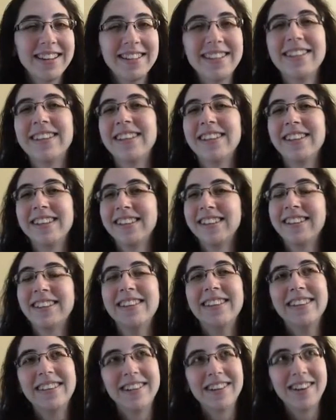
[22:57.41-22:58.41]
in the
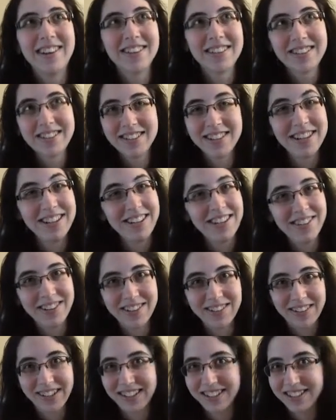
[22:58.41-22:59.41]
alternate
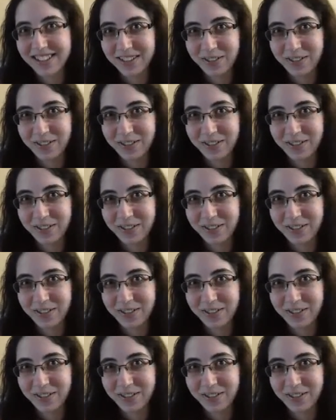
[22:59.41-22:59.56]
universe